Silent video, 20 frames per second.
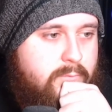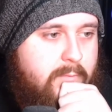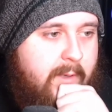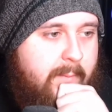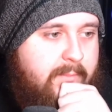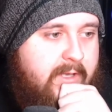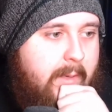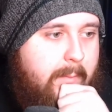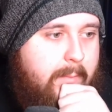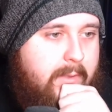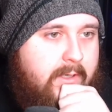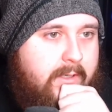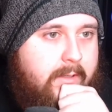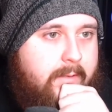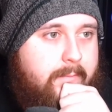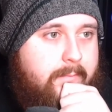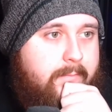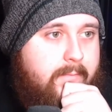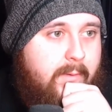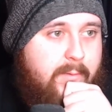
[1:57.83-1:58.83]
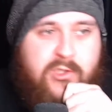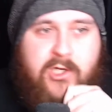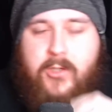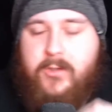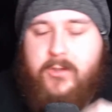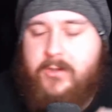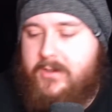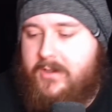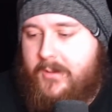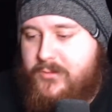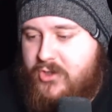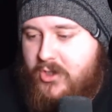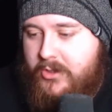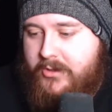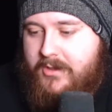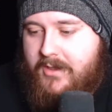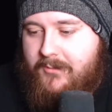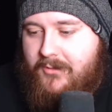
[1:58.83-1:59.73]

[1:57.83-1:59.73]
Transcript: I'm doubling it. I'm joking. I'm joking.